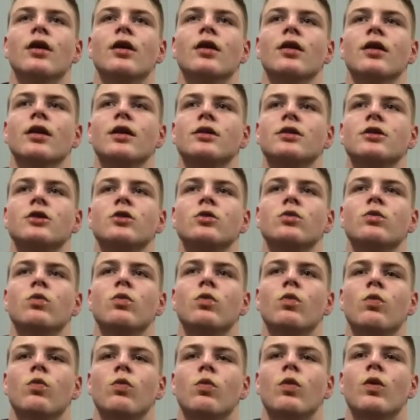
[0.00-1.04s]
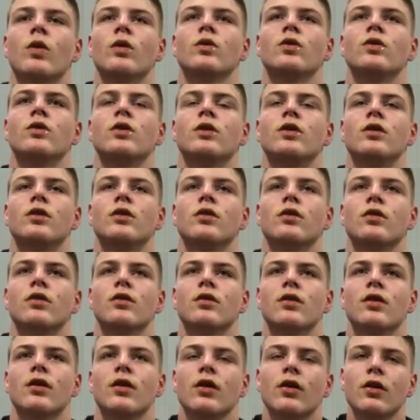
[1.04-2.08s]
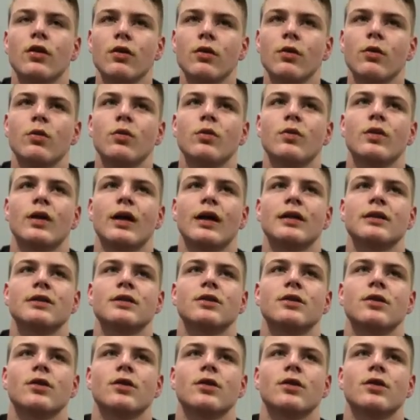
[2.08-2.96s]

unless you want to do it. No, that's